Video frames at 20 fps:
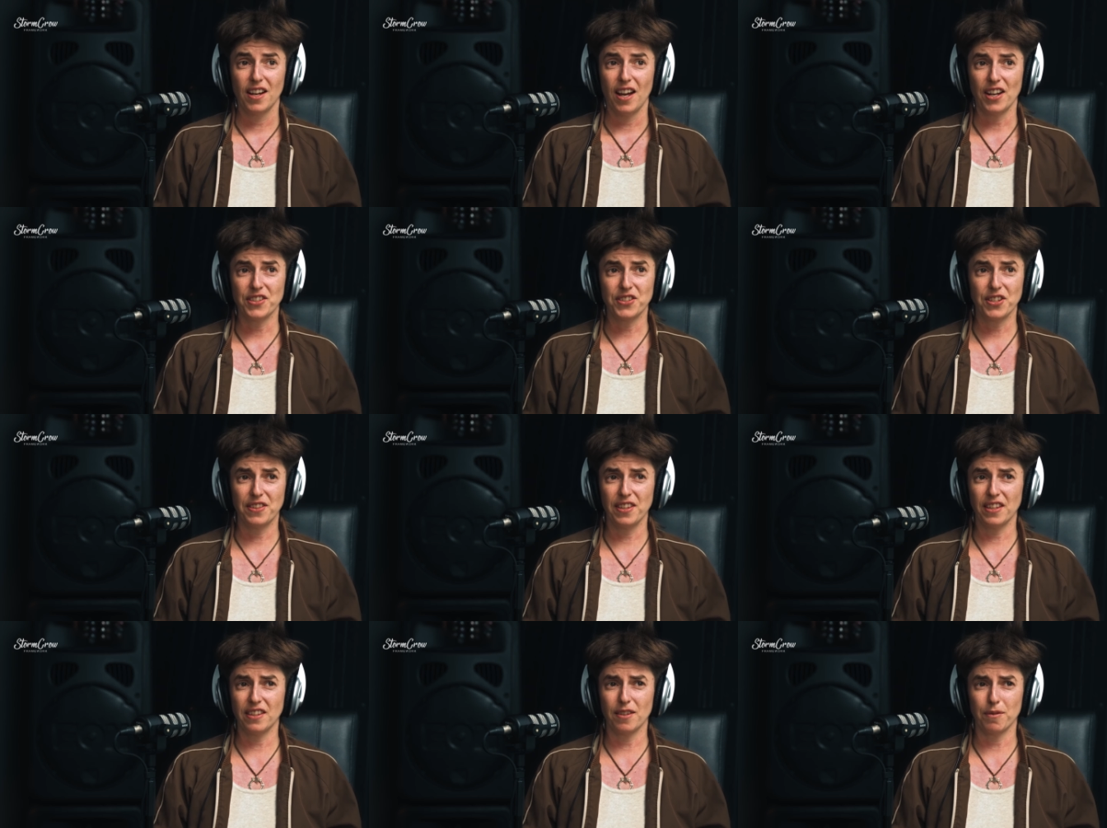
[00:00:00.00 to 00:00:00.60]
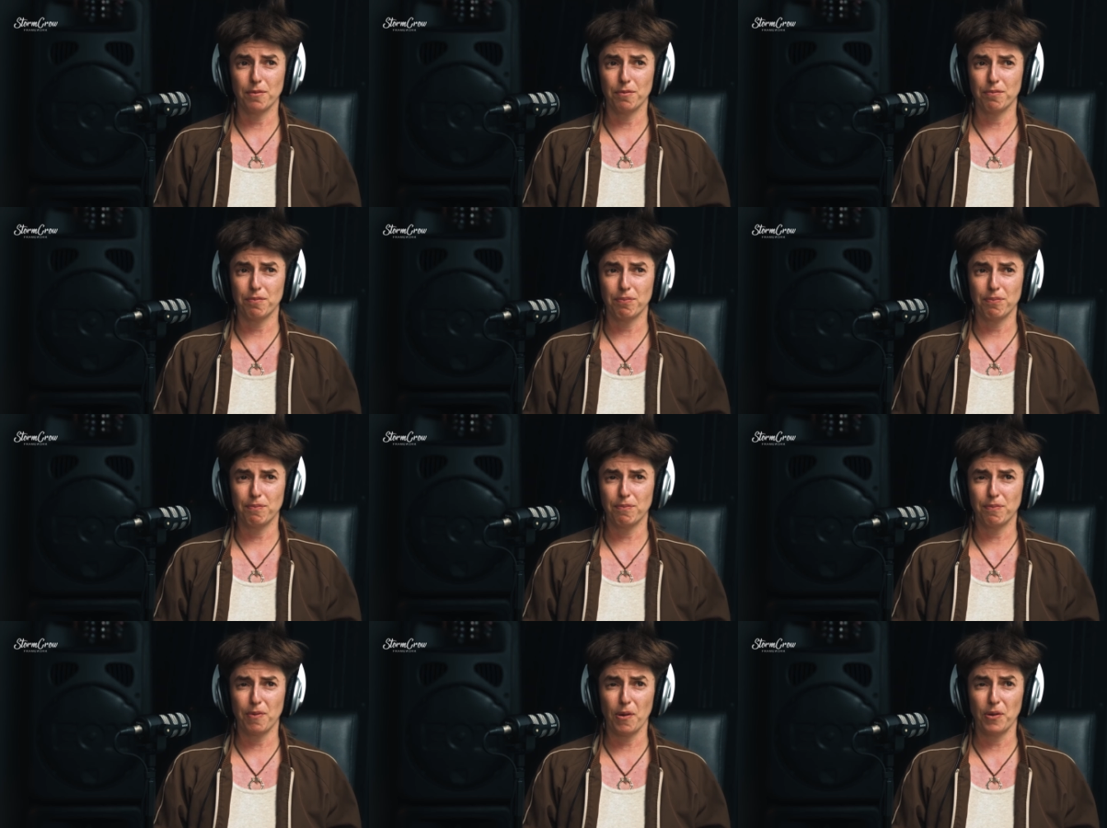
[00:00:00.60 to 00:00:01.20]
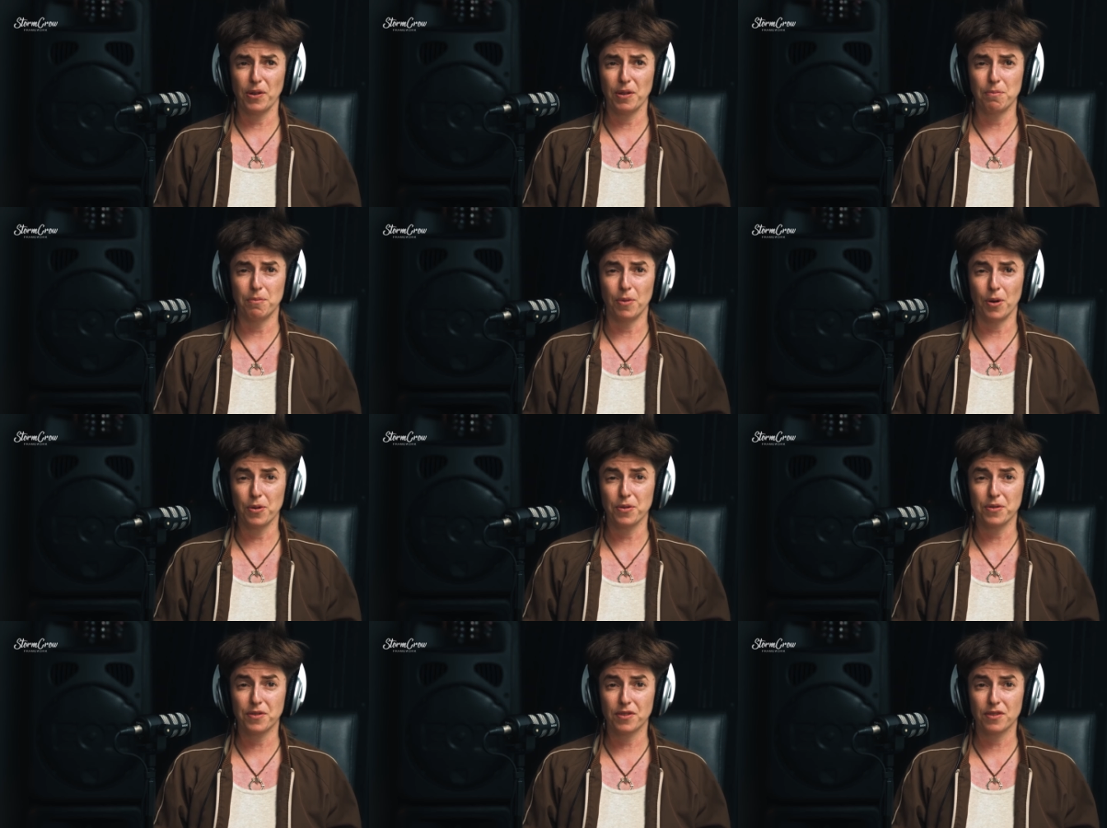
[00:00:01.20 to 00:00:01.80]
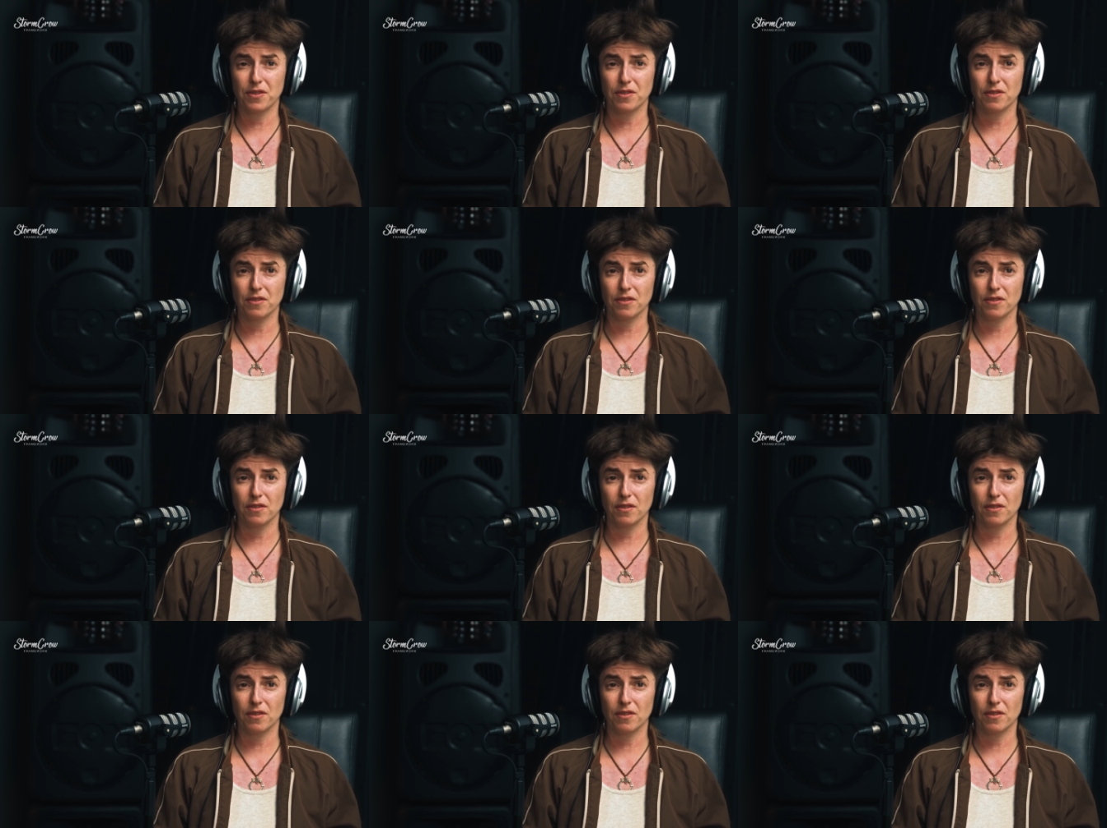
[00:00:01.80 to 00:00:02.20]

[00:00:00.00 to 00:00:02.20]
actually think that probably most